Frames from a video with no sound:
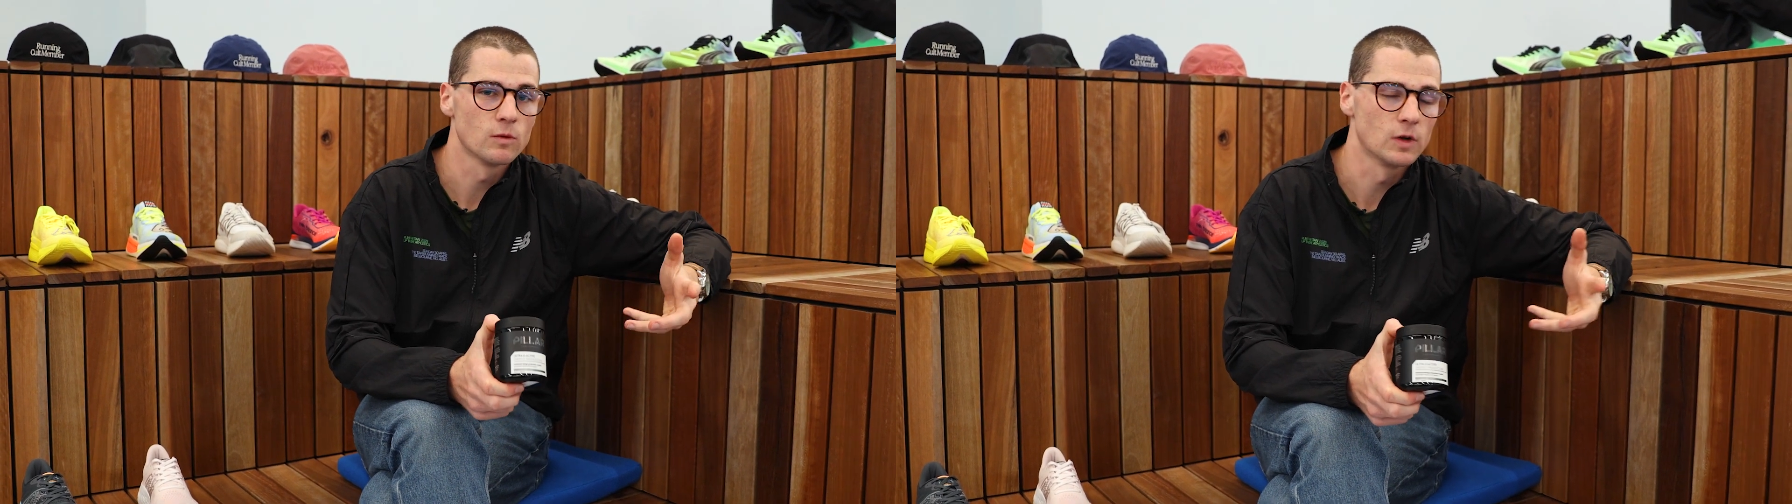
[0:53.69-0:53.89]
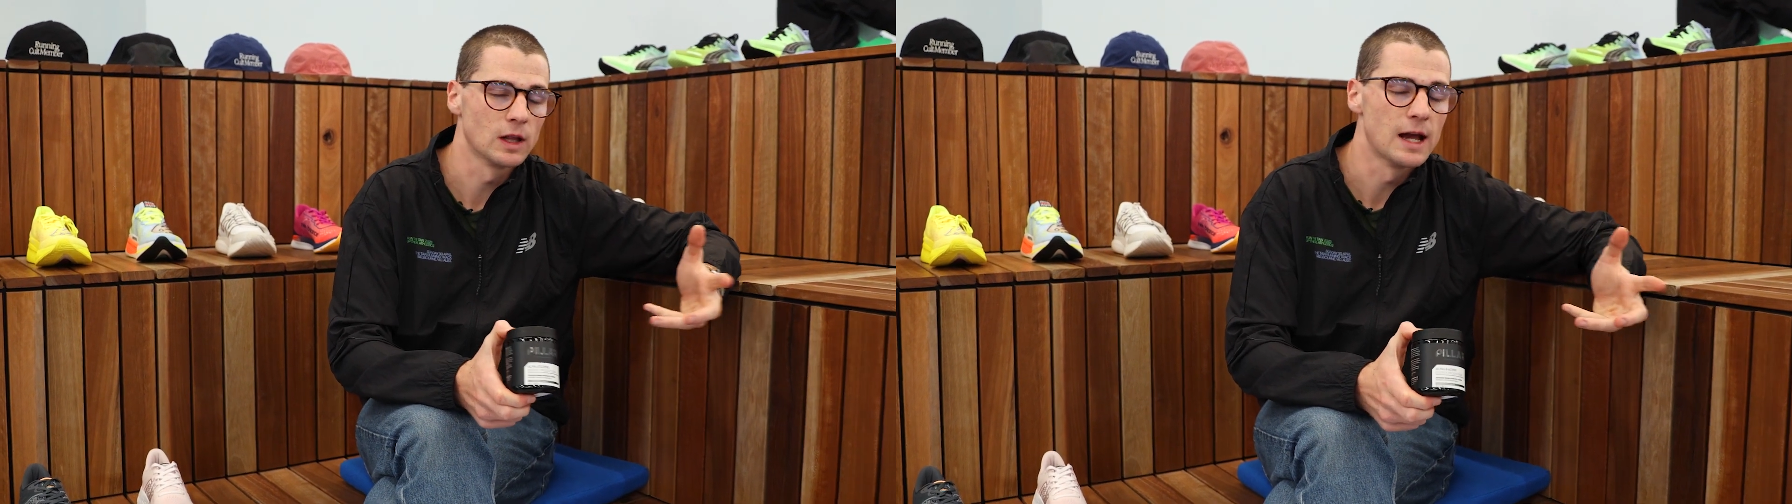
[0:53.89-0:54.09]

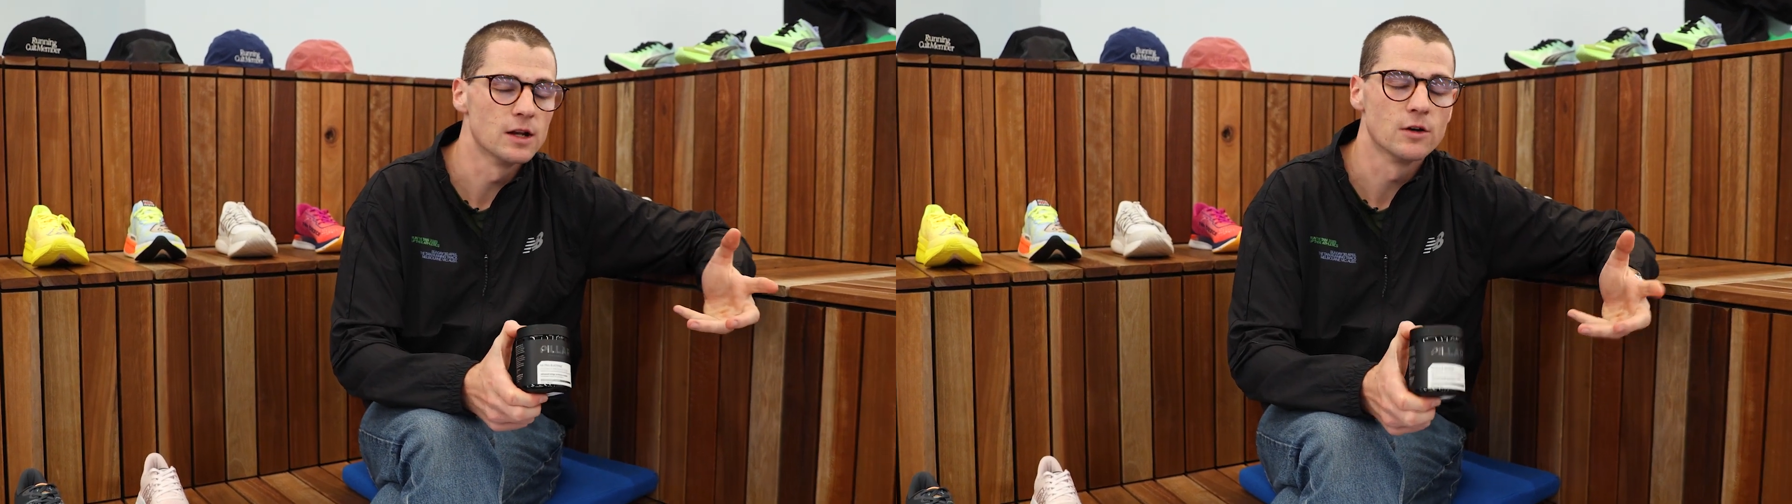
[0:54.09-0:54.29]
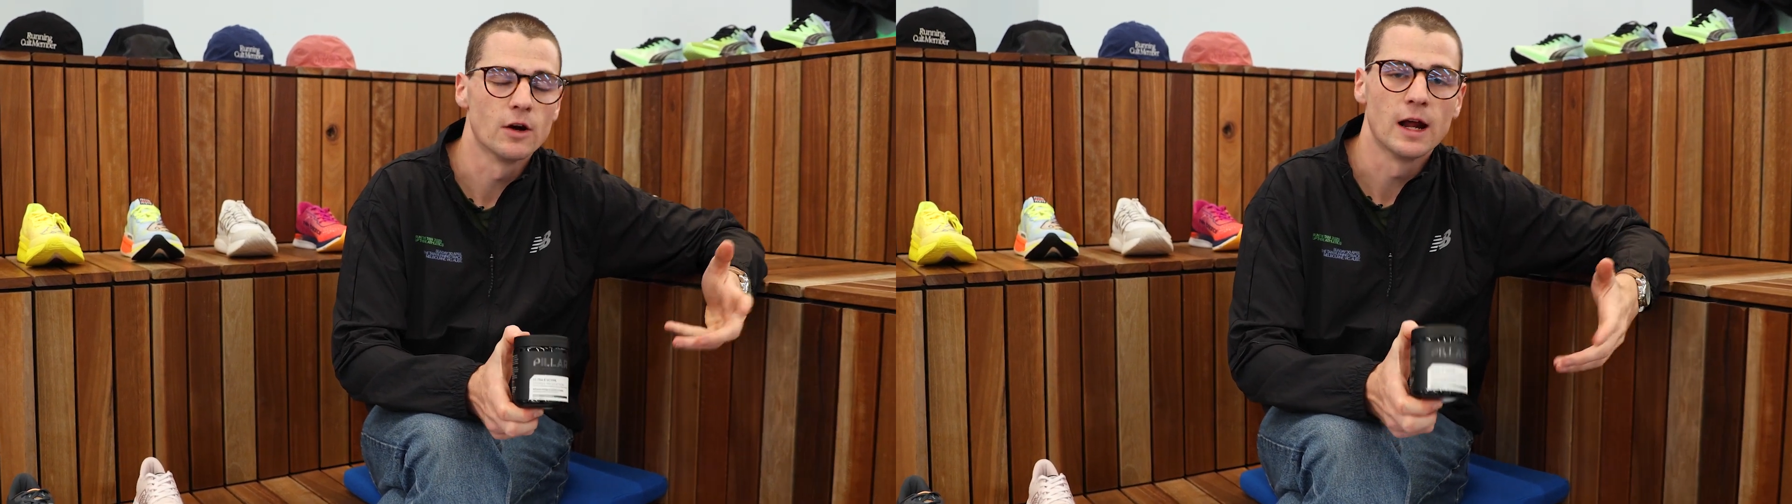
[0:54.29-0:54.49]

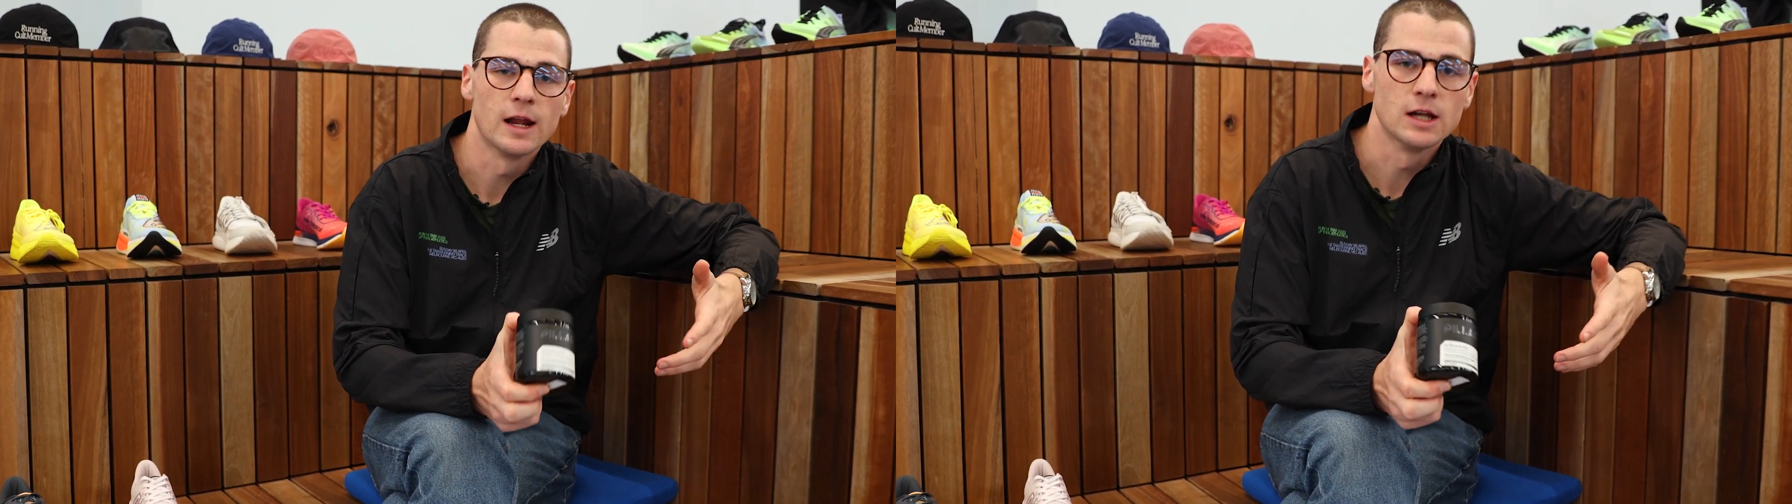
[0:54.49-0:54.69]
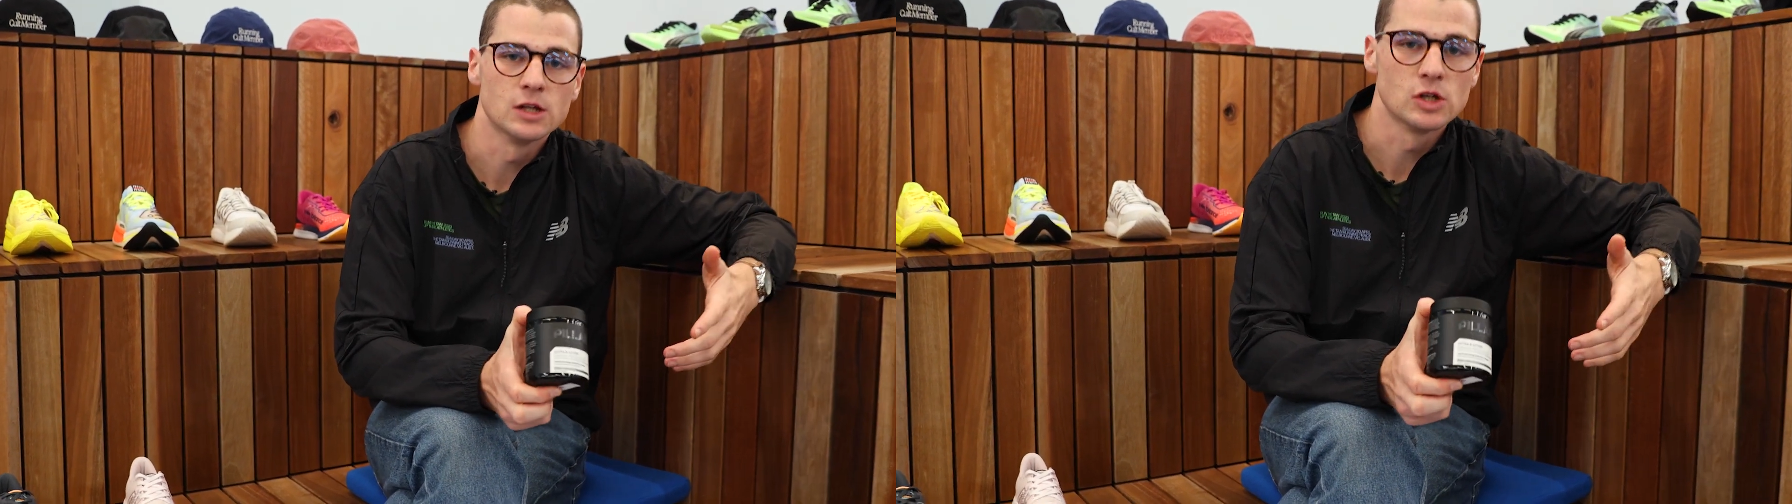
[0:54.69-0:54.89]
related around
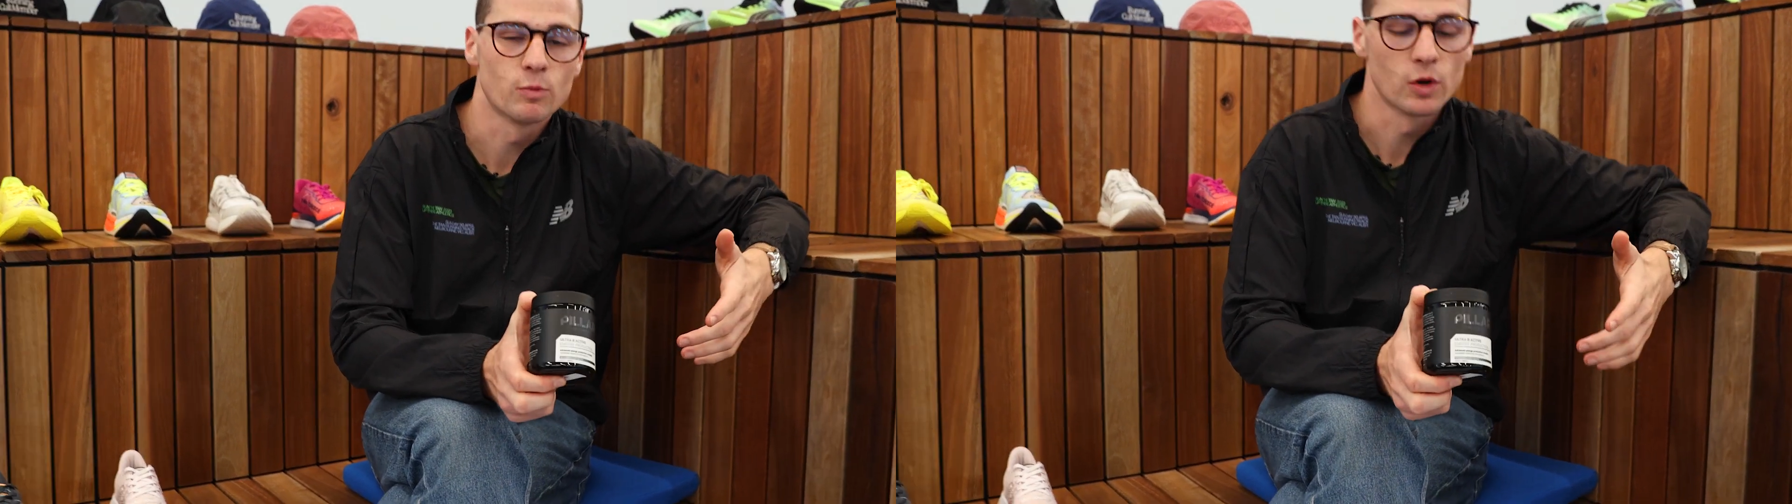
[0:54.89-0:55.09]
energy